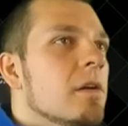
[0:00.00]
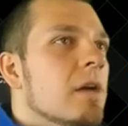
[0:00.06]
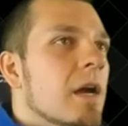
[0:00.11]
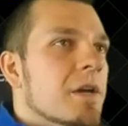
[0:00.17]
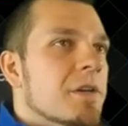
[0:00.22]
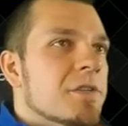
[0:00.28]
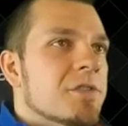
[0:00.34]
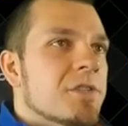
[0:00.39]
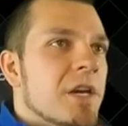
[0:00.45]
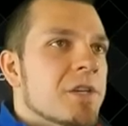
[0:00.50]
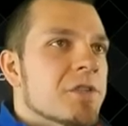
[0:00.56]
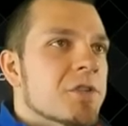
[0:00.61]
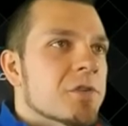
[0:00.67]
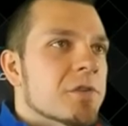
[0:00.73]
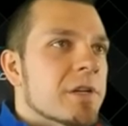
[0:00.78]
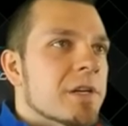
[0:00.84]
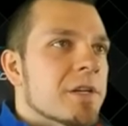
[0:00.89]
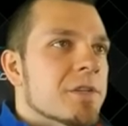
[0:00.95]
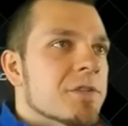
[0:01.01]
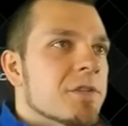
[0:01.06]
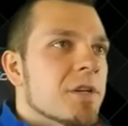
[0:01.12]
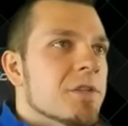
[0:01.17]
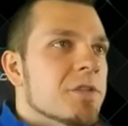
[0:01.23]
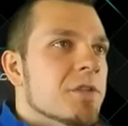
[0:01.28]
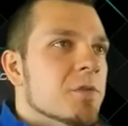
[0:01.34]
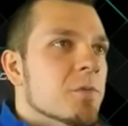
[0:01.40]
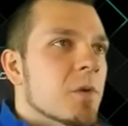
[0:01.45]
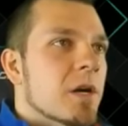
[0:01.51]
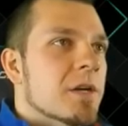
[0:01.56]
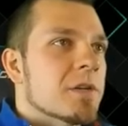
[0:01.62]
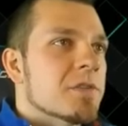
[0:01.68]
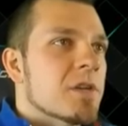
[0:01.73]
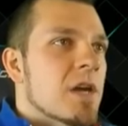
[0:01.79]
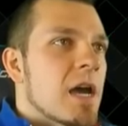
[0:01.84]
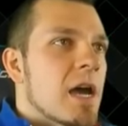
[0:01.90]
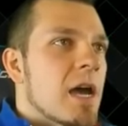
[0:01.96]
Accessories. This is where
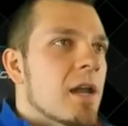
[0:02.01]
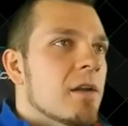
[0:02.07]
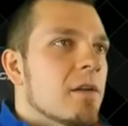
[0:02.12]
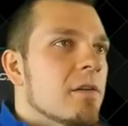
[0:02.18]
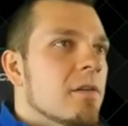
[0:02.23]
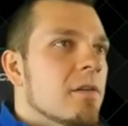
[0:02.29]
it's at.